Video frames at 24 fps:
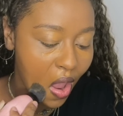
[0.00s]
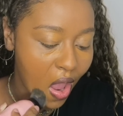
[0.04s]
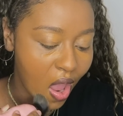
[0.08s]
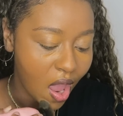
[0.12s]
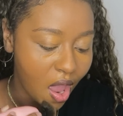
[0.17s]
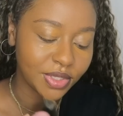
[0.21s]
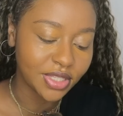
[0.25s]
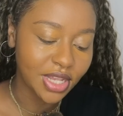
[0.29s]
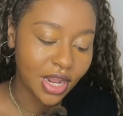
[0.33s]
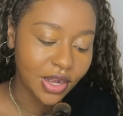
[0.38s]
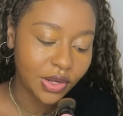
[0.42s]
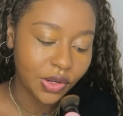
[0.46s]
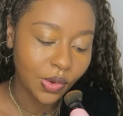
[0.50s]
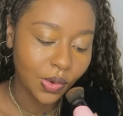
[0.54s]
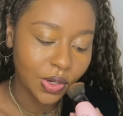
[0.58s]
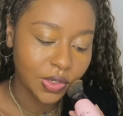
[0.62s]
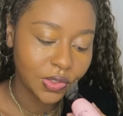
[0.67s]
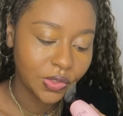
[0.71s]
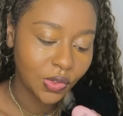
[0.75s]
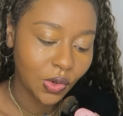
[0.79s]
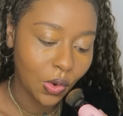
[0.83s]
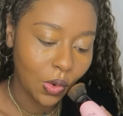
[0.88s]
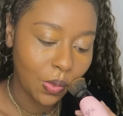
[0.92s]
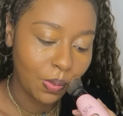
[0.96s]
Someone said you are
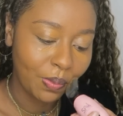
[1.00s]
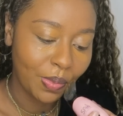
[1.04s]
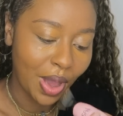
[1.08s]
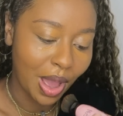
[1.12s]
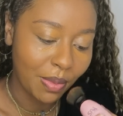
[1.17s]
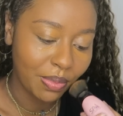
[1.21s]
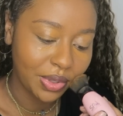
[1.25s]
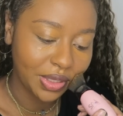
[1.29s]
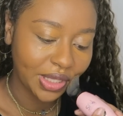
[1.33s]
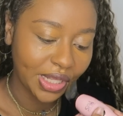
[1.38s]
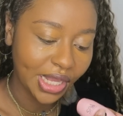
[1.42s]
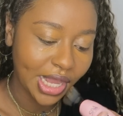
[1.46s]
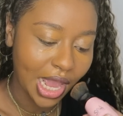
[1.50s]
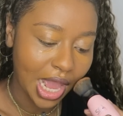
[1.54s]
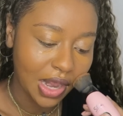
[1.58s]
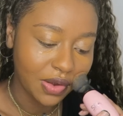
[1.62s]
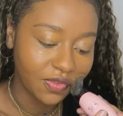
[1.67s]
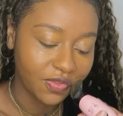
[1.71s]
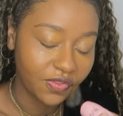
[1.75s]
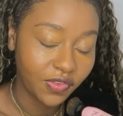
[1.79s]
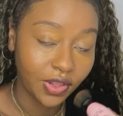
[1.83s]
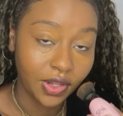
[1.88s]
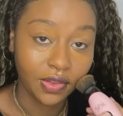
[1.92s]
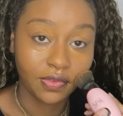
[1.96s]
so bubbly
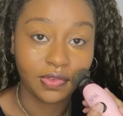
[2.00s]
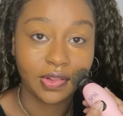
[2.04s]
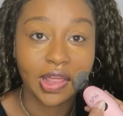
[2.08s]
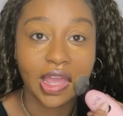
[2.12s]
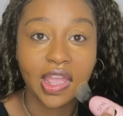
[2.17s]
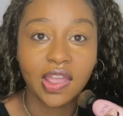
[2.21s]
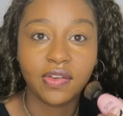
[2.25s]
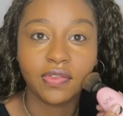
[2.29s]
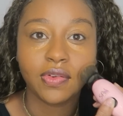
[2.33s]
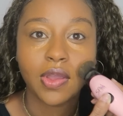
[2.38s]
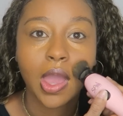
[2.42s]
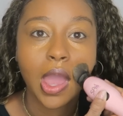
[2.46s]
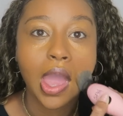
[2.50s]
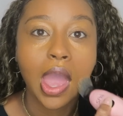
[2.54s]
and full of life.